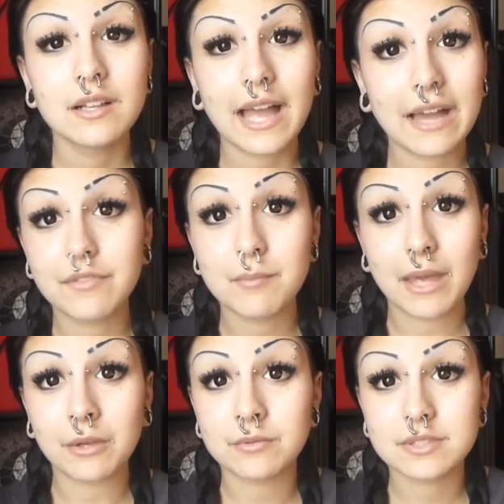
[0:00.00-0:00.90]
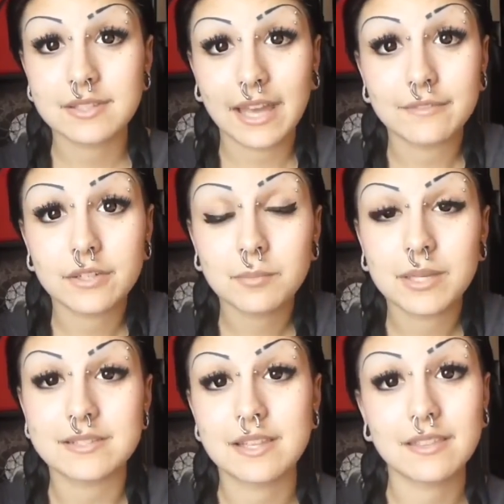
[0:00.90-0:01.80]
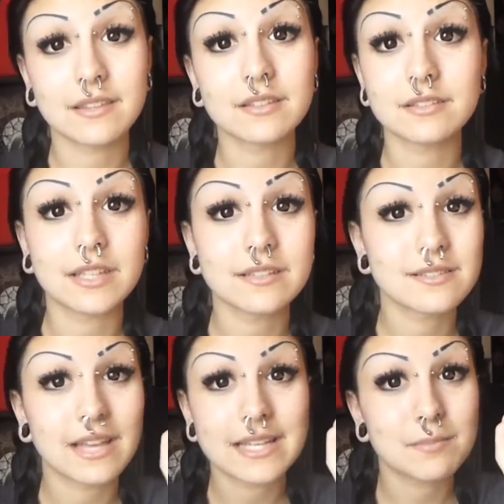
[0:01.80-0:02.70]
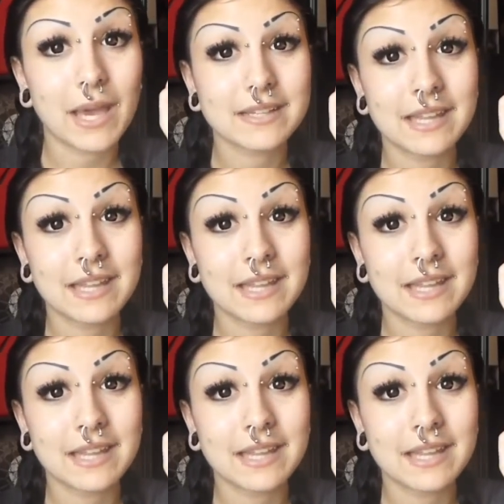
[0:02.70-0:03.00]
have them out ever because they think they'll like size back